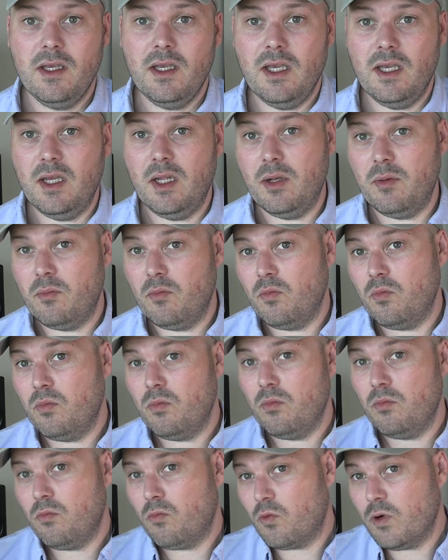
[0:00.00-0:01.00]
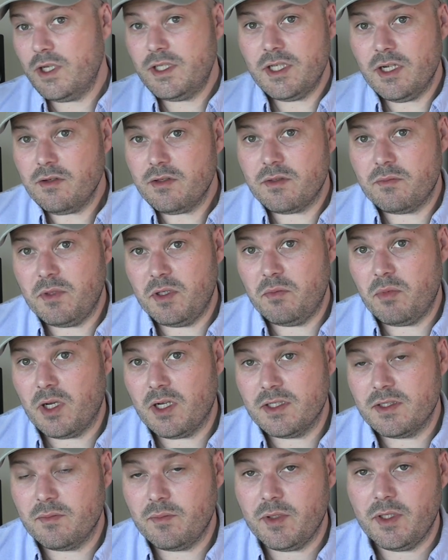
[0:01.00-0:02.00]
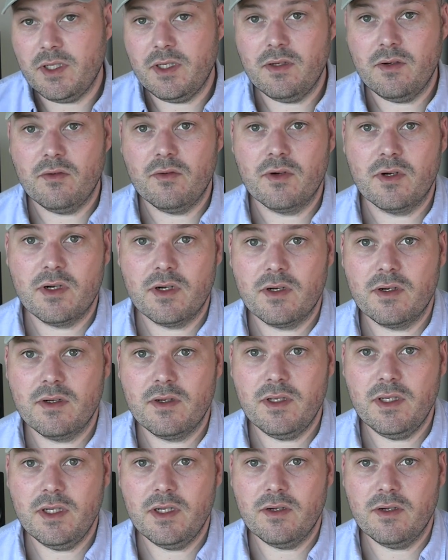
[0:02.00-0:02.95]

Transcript: and reach out to me possibly, or